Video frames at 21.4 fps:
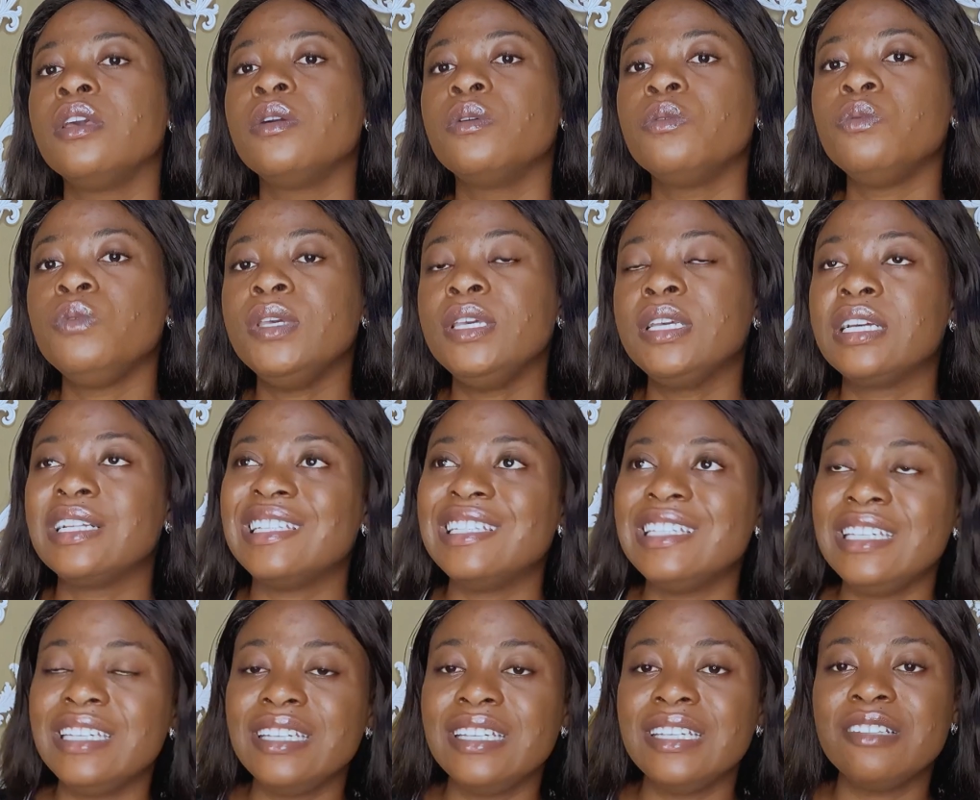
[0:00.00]
We
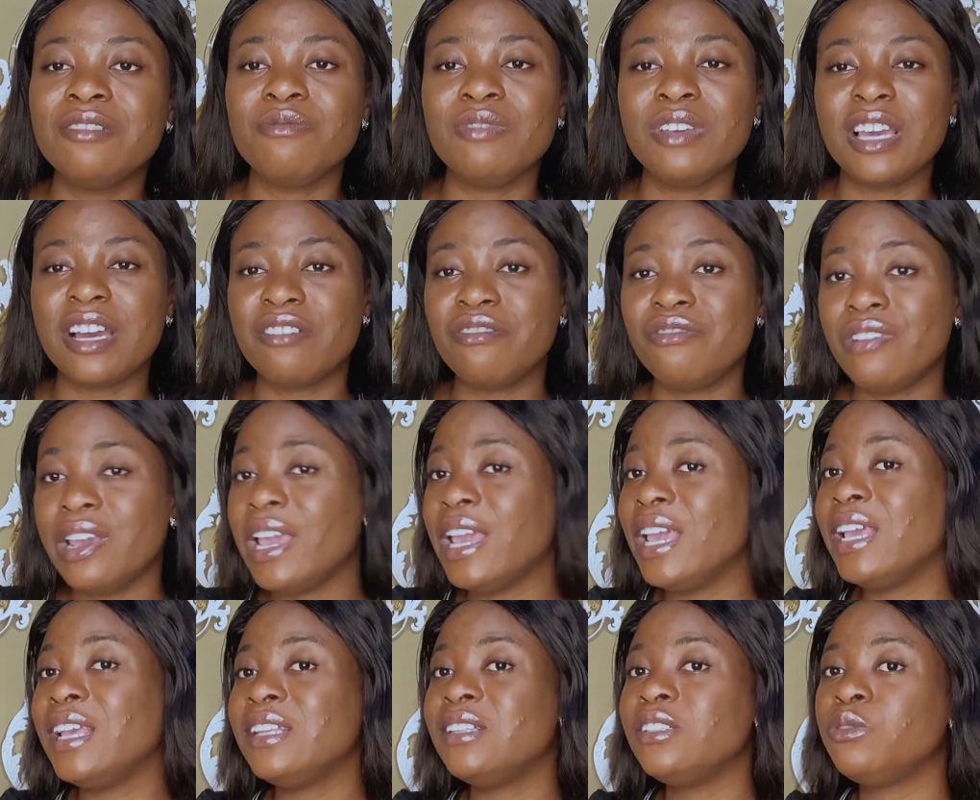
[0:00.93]
clean, we
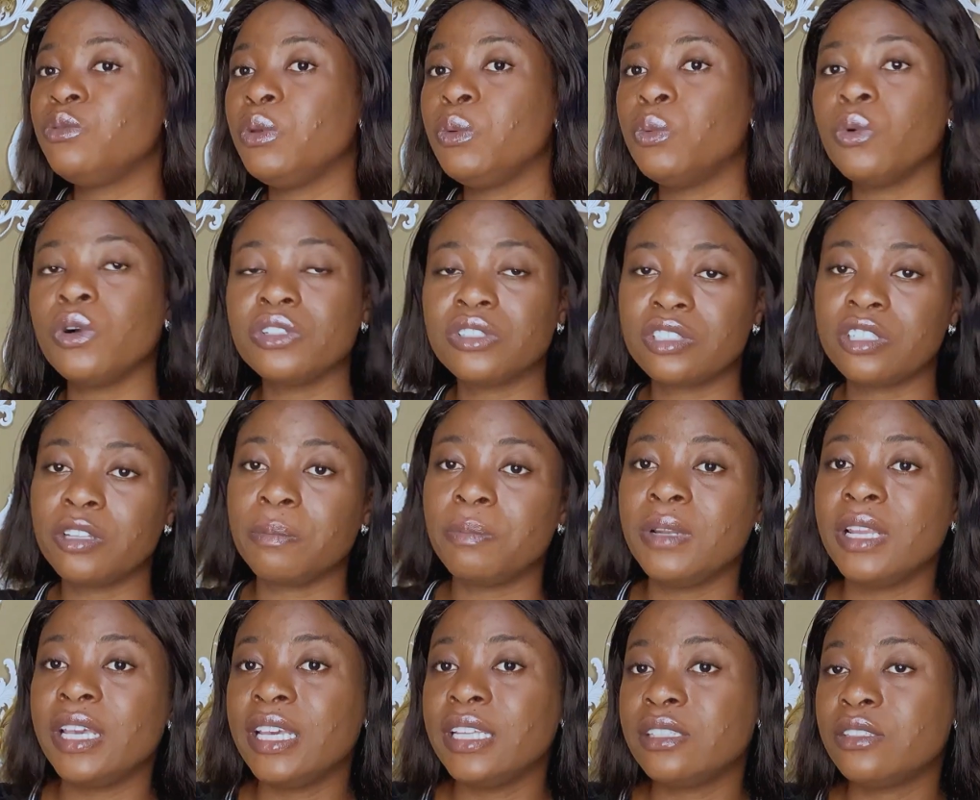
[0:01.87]
arrange, we wash the
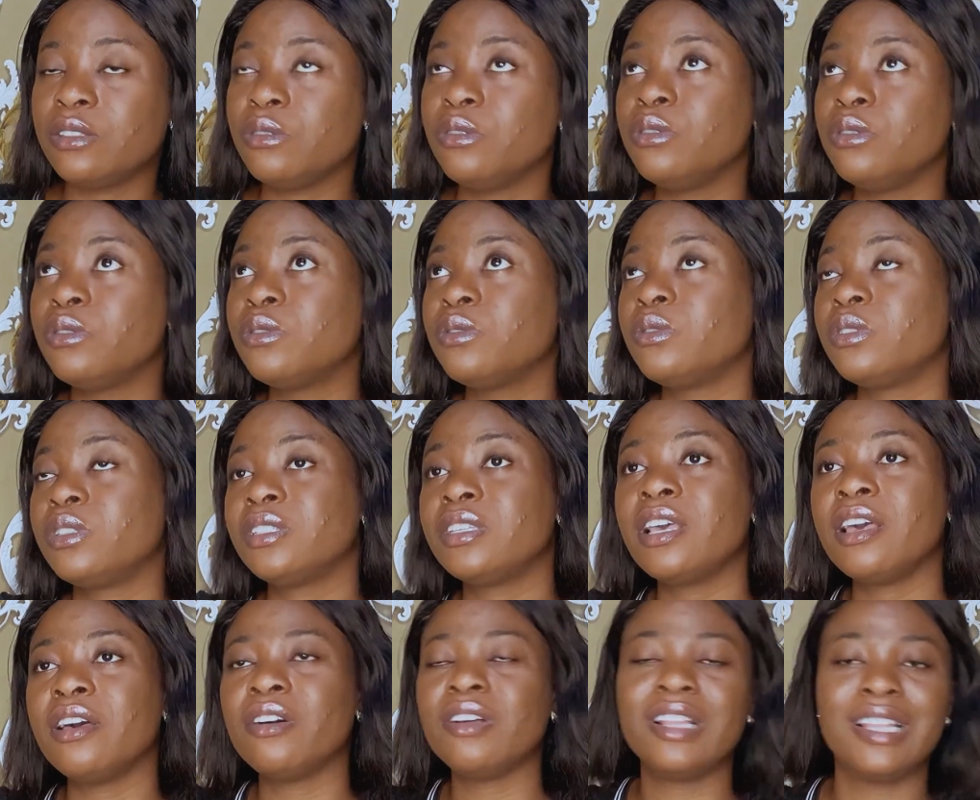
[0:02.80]
plates we used to
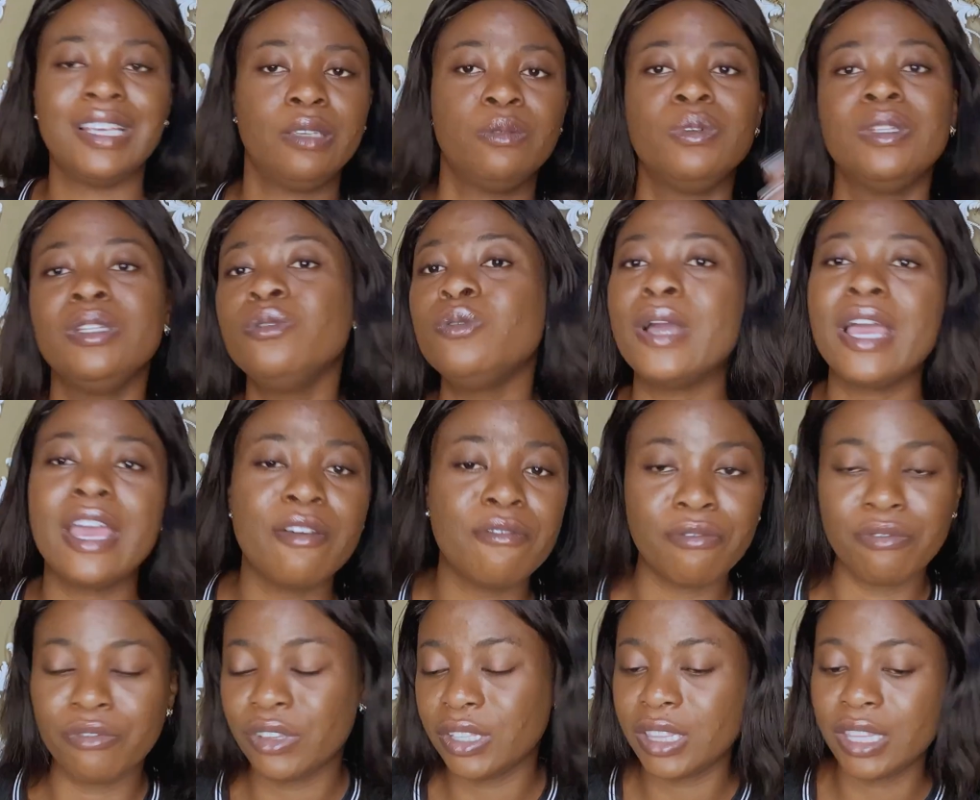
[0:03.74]
sell. Like, we do
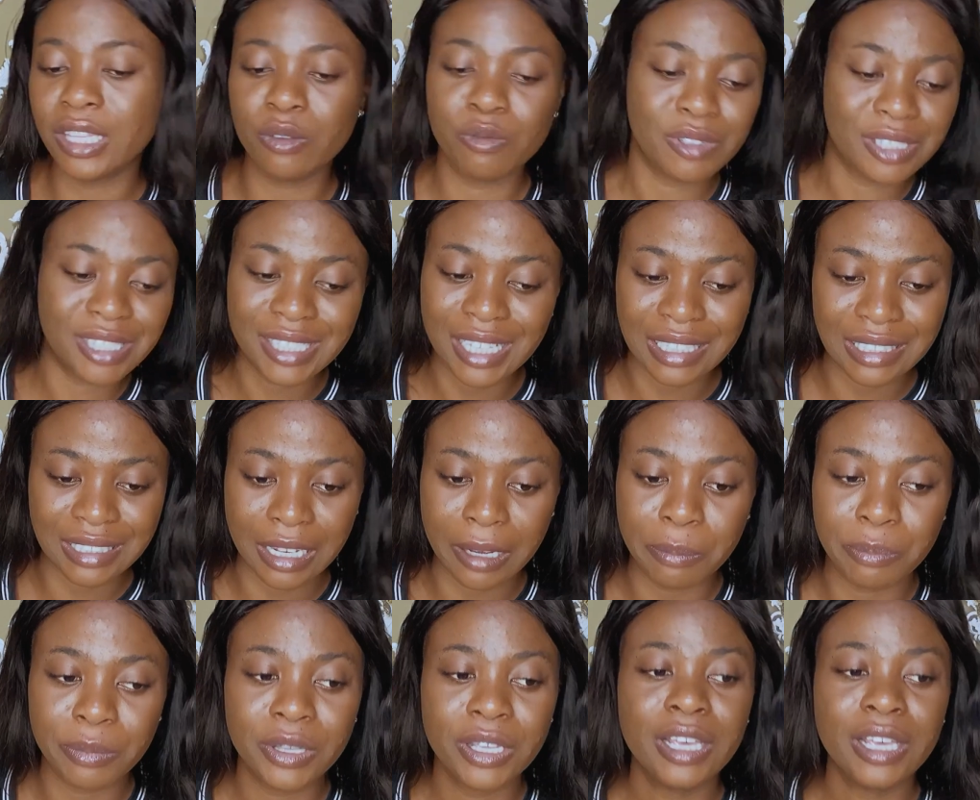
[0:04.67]
everything, we set up.